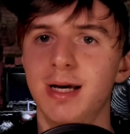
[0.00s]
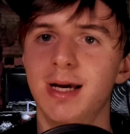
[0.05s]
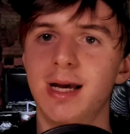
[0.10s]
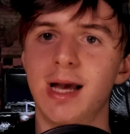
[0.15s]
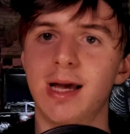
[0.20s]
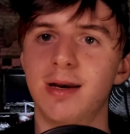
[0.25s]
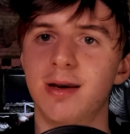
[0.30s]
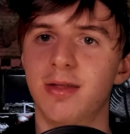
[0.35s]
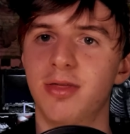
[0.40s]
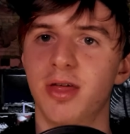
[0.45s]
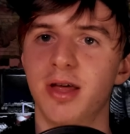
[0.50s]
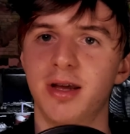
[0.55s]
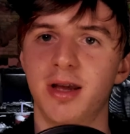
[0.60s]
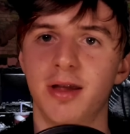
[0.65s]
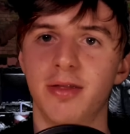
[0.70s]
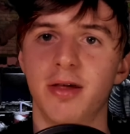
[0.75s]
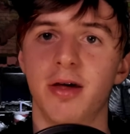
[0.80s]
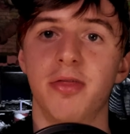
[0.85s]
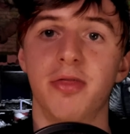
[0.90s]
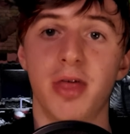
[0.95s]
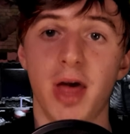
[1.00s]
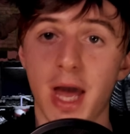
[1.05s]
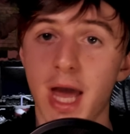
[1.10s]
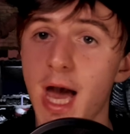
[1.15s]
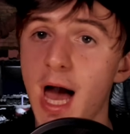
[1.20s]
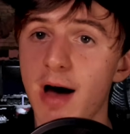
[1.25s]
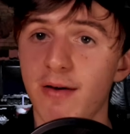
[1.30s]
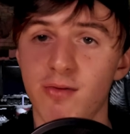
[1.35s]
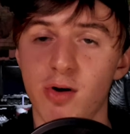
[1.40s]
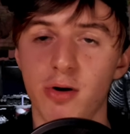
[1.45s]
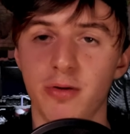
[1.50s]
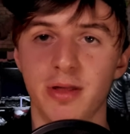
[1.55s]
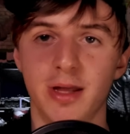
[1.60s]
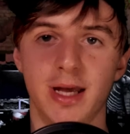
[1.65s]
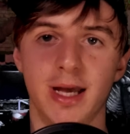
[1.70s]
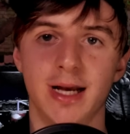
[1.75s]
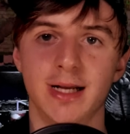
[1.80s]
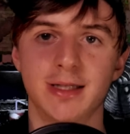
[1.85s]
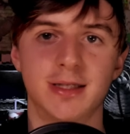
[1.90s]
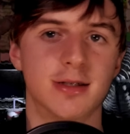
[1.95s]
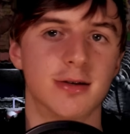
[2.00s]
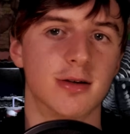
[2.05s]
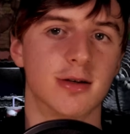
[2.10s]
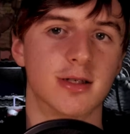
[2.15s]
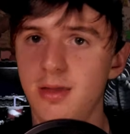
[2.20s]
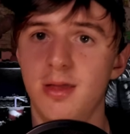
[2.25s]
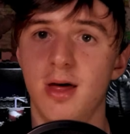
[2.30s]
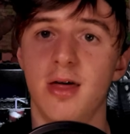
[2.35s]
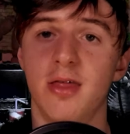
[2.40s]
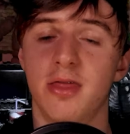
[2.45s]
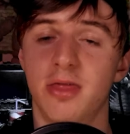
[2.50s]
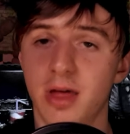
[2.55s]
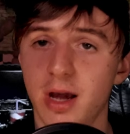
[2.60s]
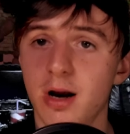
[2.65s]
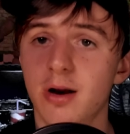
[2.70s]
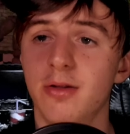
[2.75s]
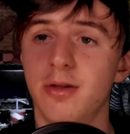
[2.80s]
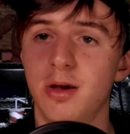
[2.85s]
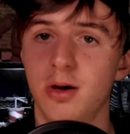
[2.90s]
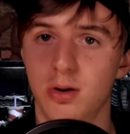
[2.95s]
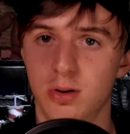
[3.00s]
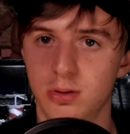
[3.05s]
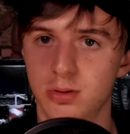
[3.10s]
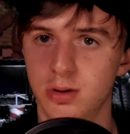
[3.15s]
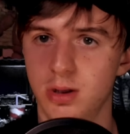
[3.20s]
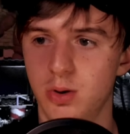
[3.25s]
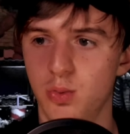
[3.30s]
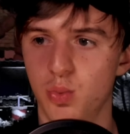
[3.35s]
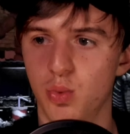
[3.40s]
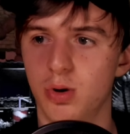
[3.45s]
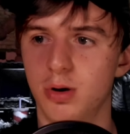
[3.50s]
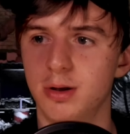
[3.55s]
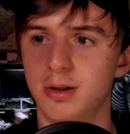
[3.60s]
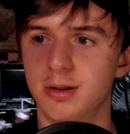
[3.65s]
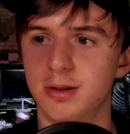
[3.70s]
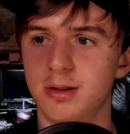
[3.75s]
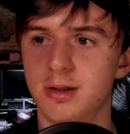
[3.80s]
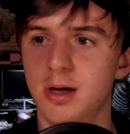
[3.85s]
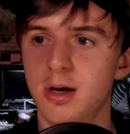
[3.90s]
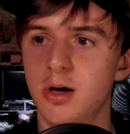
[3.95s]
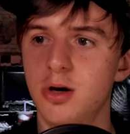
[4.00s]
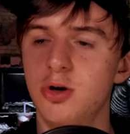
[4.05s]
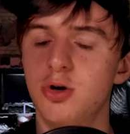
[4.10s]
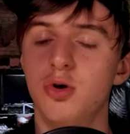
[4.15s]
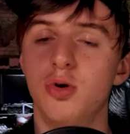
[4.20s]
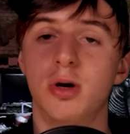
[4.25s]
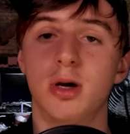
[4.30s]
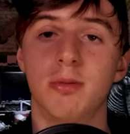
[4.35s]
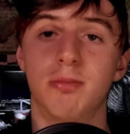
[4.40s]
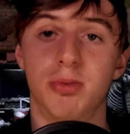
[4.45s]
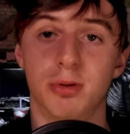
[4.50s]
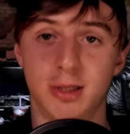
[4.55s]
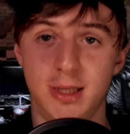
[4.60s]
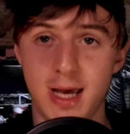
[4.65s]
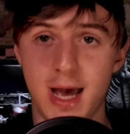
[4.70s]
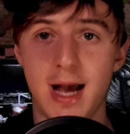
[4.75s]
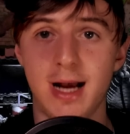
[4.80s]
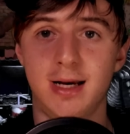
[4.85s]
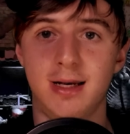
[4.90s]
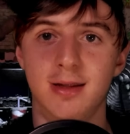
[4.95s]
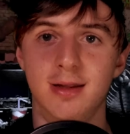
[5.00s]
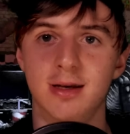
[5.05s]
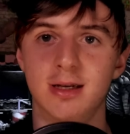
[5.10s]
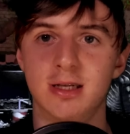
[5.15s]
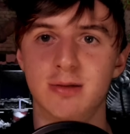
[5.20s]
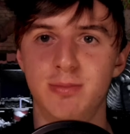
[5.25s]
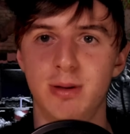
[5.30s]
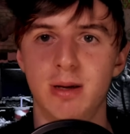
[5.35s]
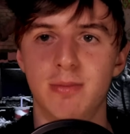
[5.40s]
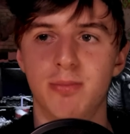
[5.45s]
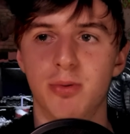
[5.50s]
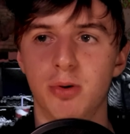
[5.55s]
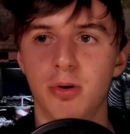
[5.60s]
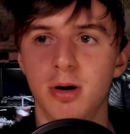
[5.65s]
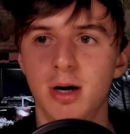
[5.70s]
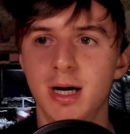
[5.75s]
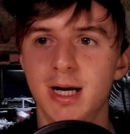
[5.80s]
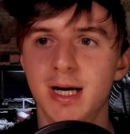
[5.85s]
into thinking that they have all the answers, that they're the only ones who can protect these people.